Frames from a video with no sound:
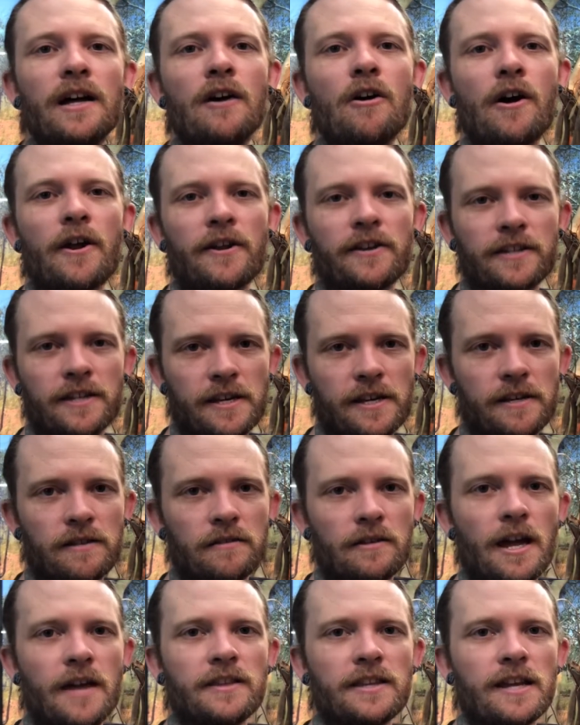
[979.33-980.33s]
I don't care.
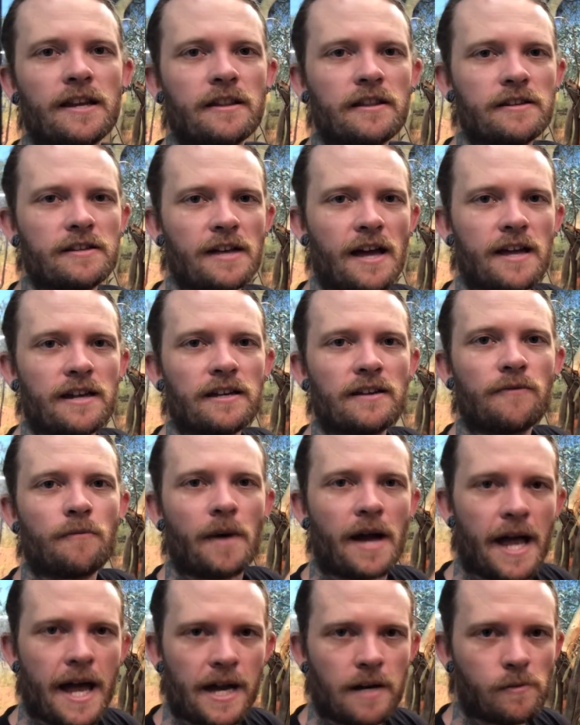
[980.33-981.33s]
At the end of the day, if
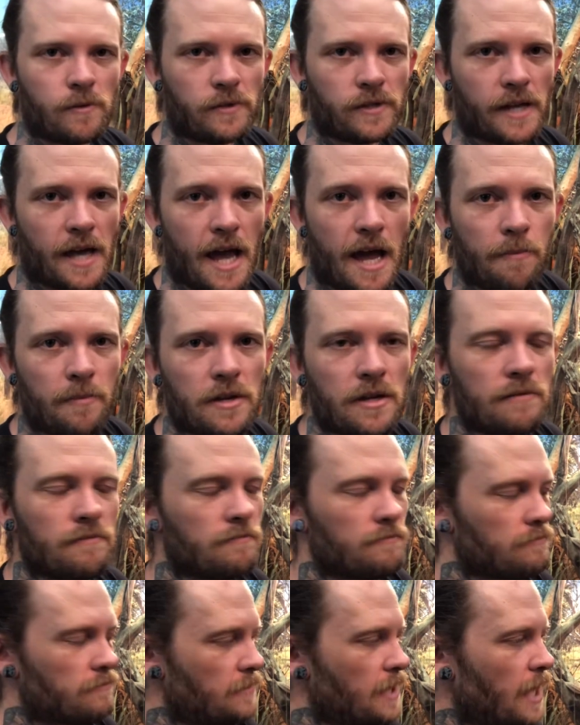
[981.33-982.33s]
my animals are happy,
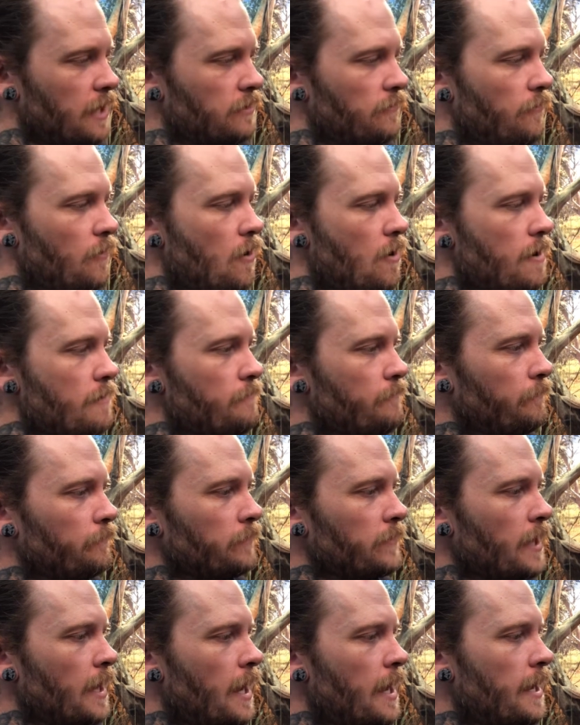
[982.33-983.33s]
that's fine.
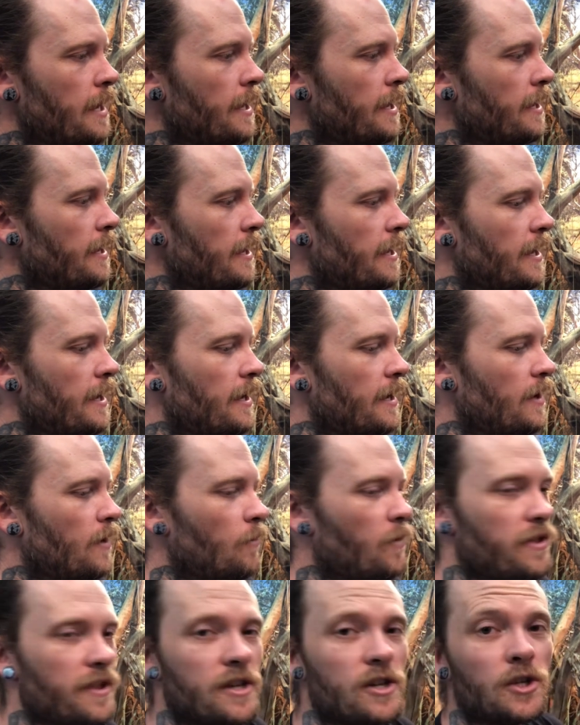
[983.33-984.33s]

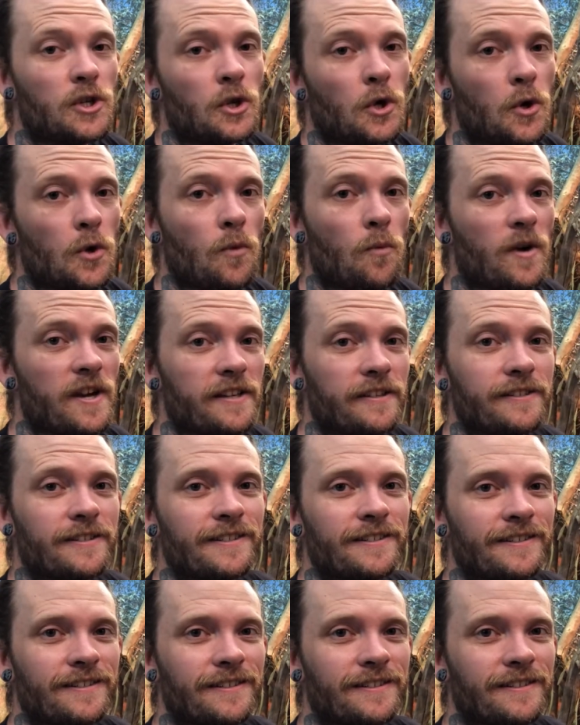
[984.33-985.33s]
Within 2
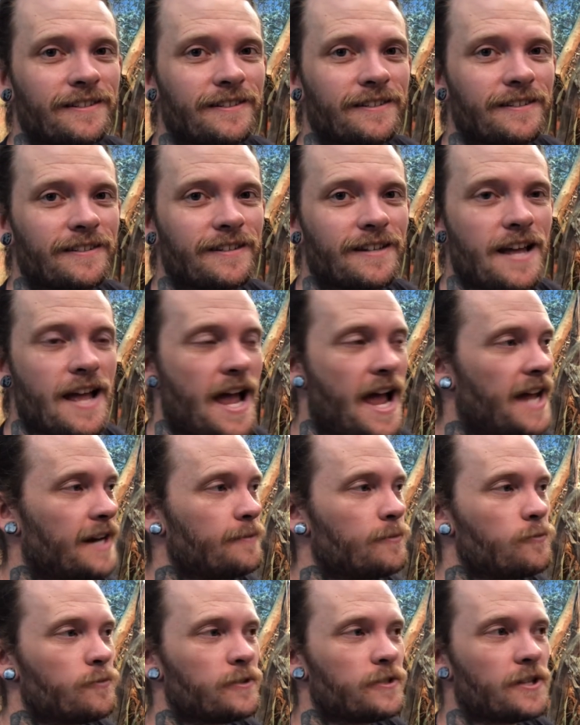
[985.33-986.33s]
weeks,
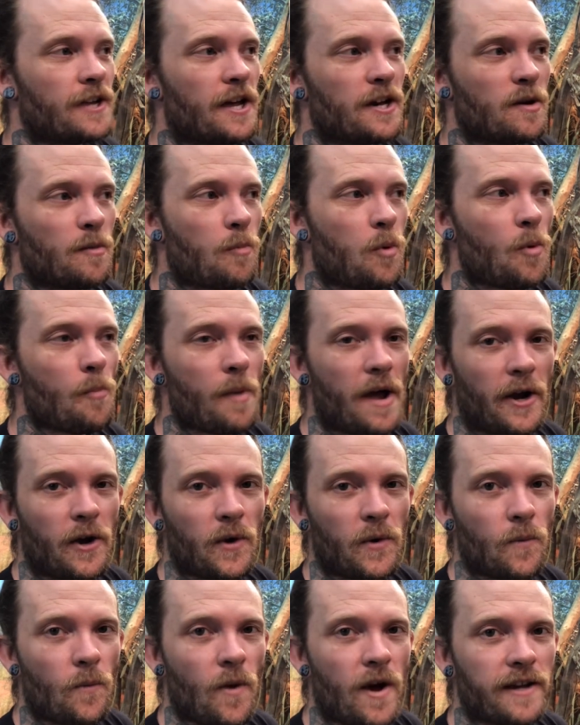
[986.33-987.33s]
animals started to put back
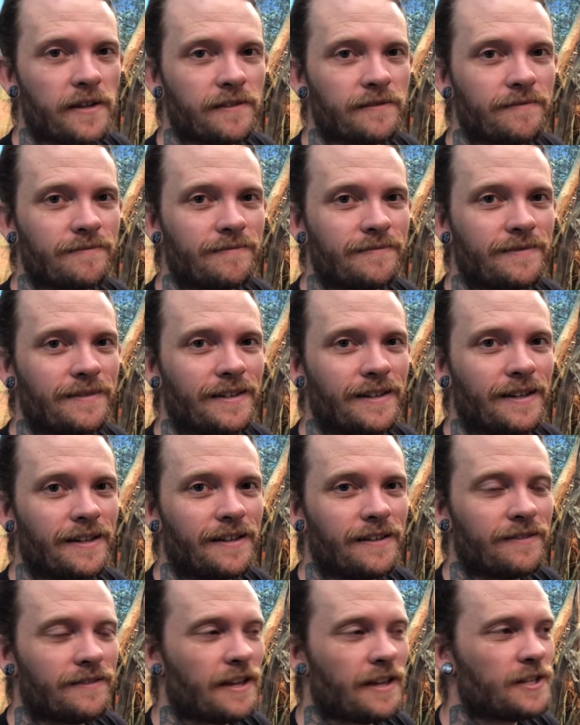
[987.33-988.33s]
on weight.
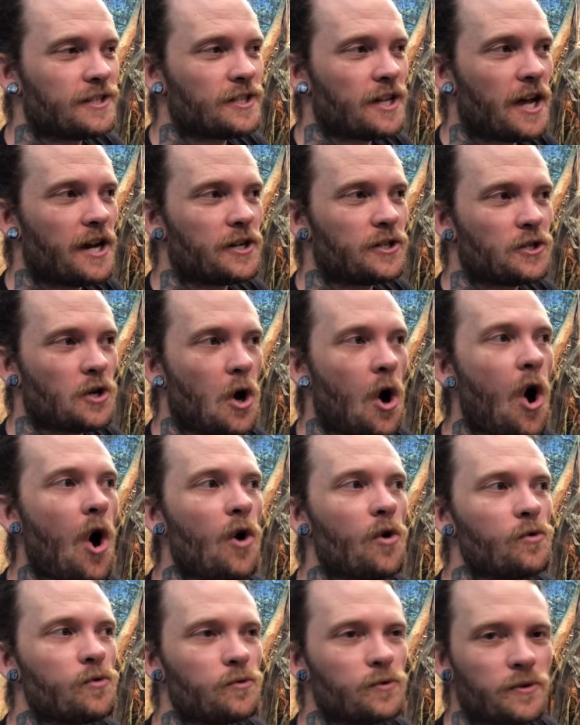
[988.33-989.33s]
They started to
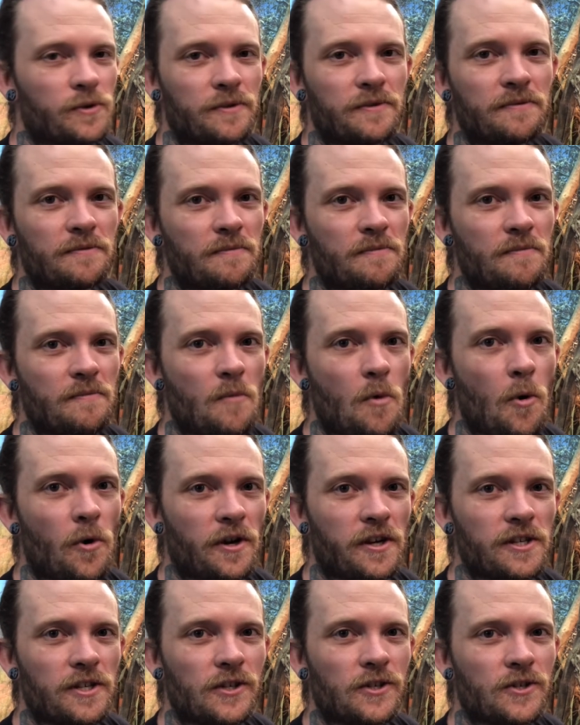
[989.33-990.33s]
hold more
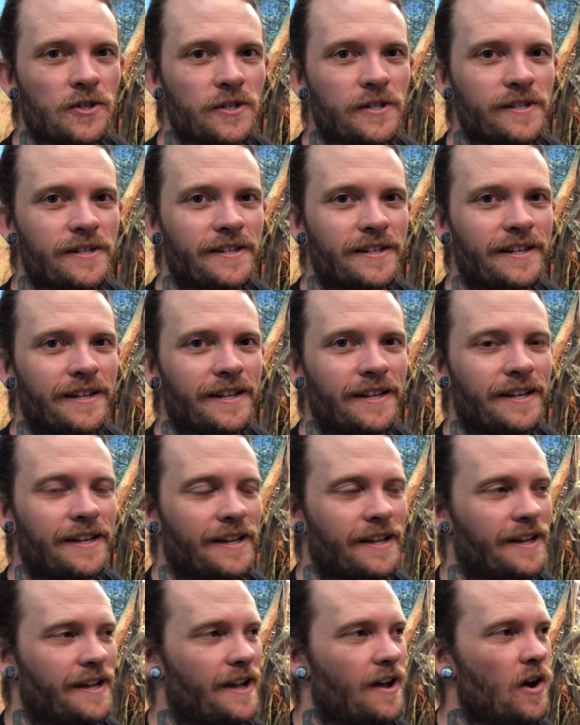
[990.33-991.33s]
condition.
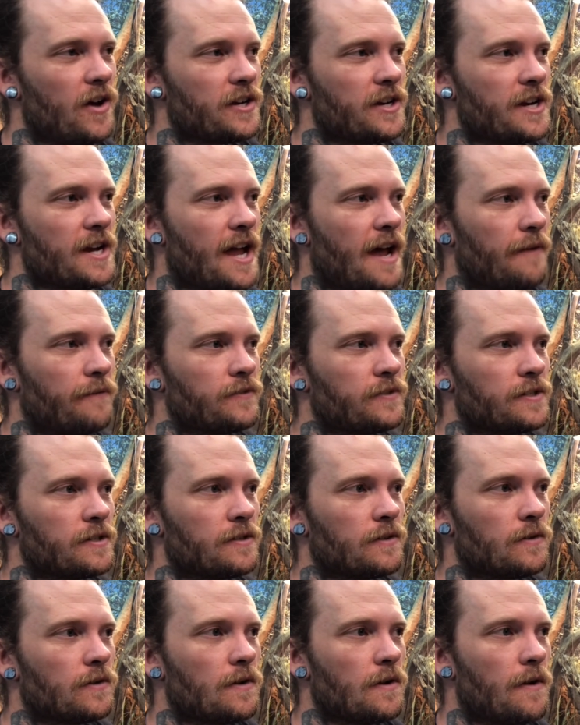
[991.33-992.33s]
I didn't have
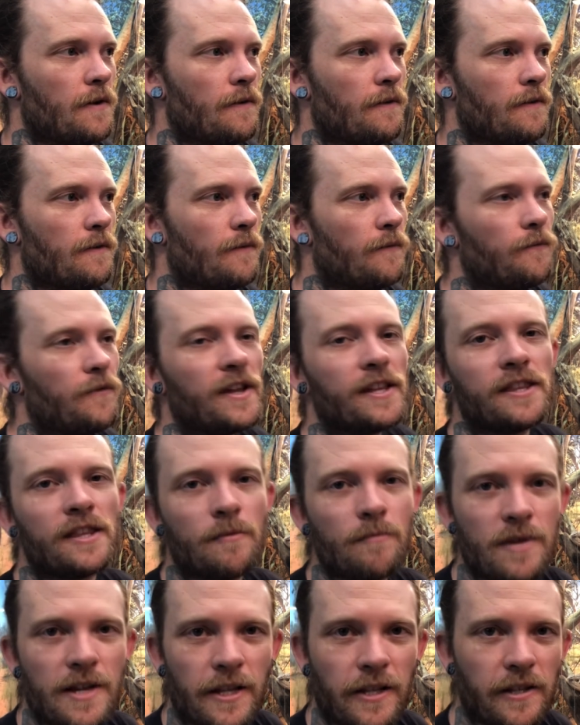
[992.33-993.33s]
to feed
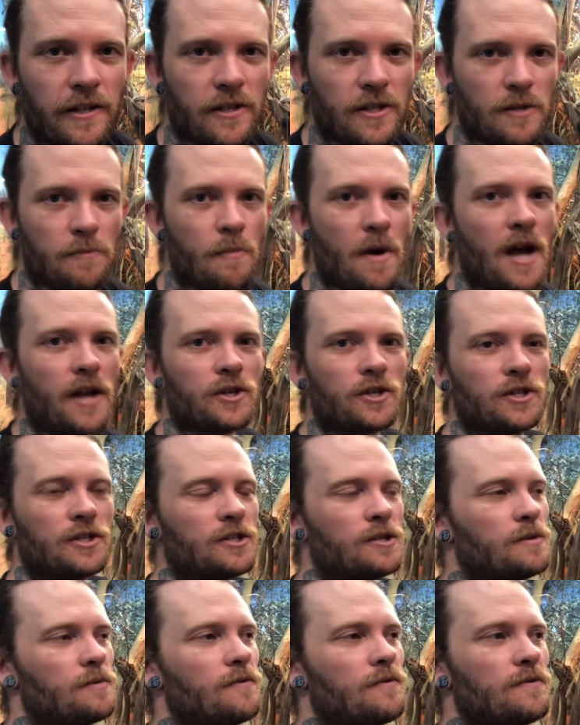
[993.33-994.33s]
them nearly as much
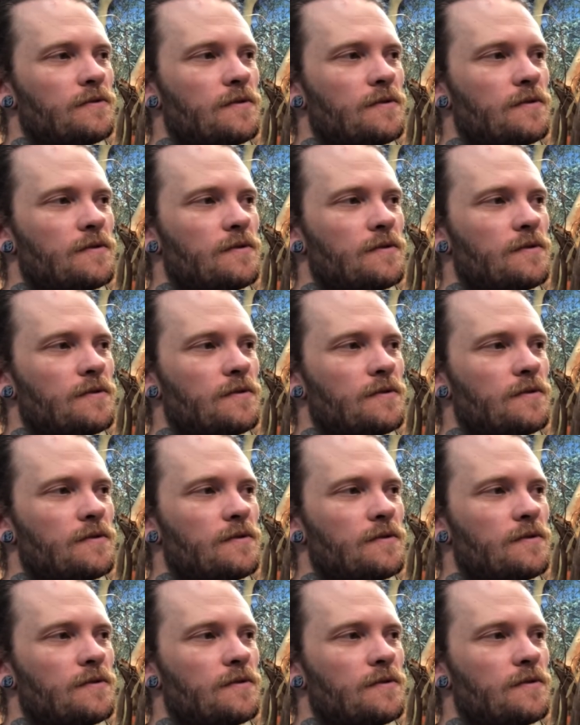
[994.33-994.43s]
to